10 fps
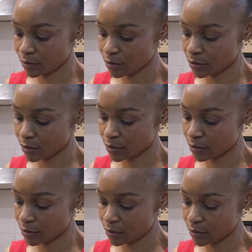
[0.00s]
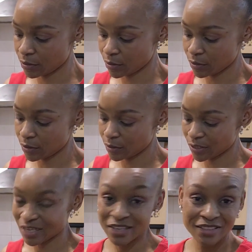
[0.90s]
Just
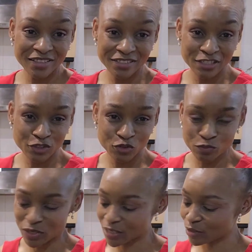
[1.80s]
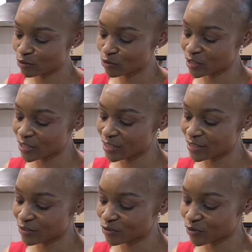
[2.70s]
cut this just to make it look
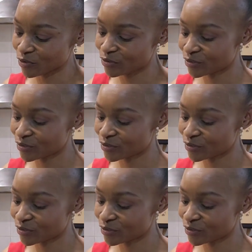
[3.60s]
neat, you know.